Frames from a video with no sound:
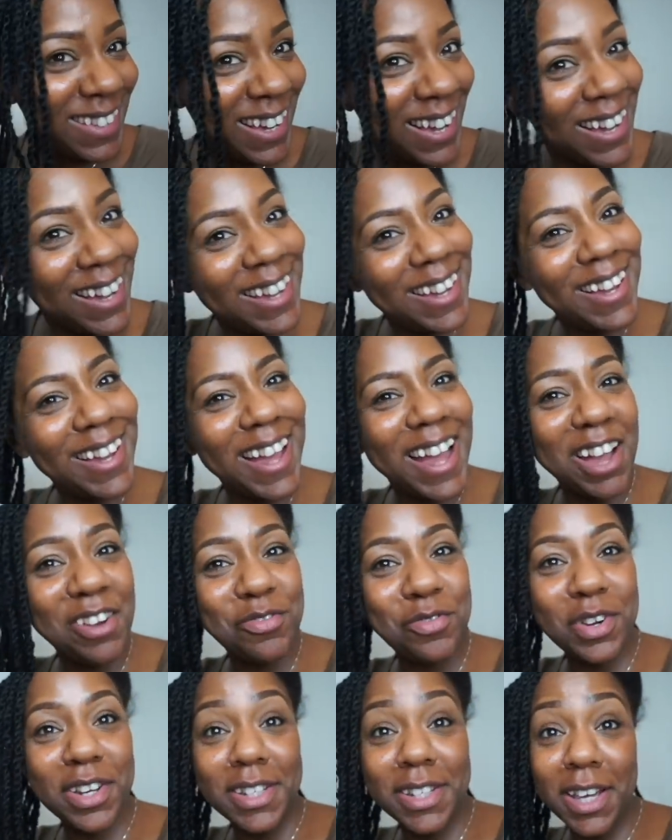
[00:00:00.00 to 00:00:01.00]
yeah,
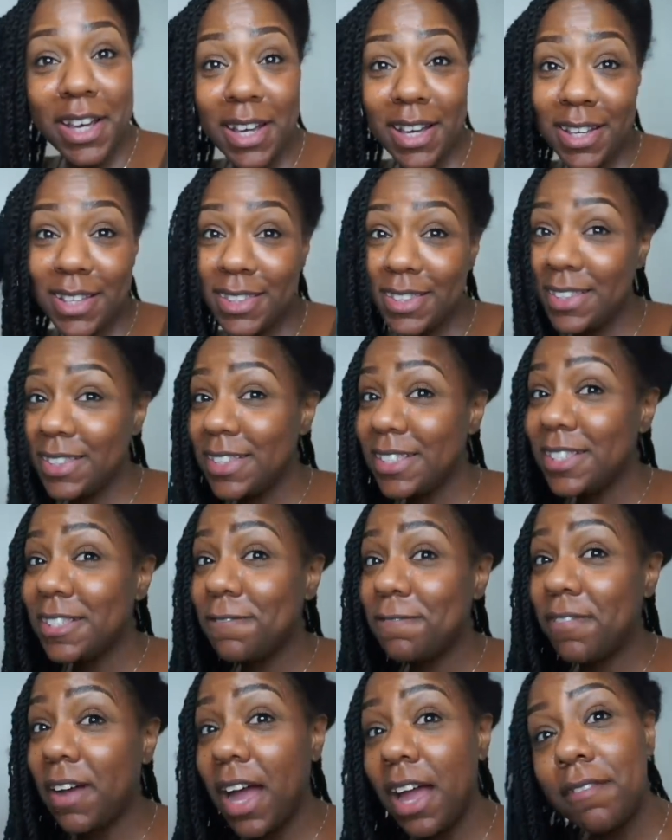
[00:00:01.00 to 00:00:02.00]
halfway done. This is
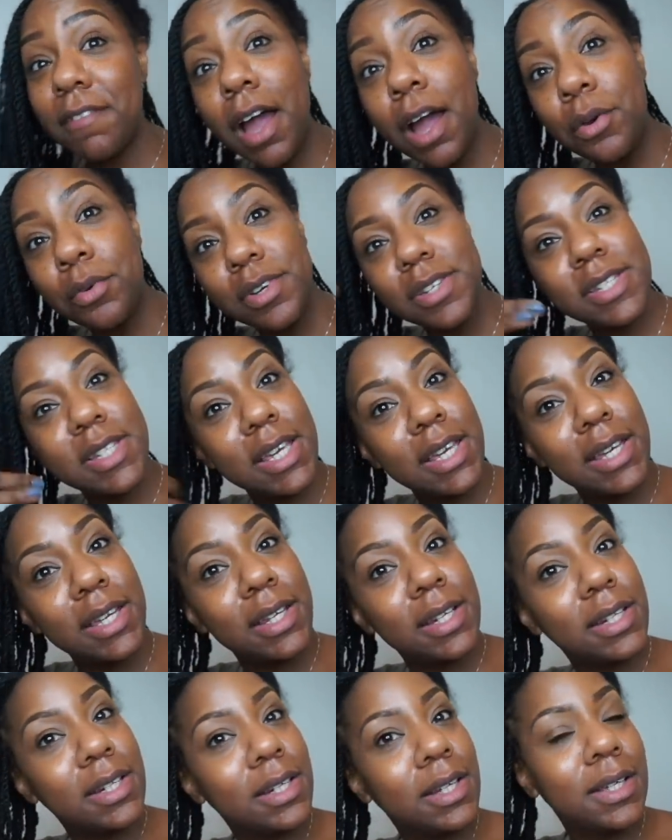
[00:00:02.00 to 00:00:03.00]
five hours in.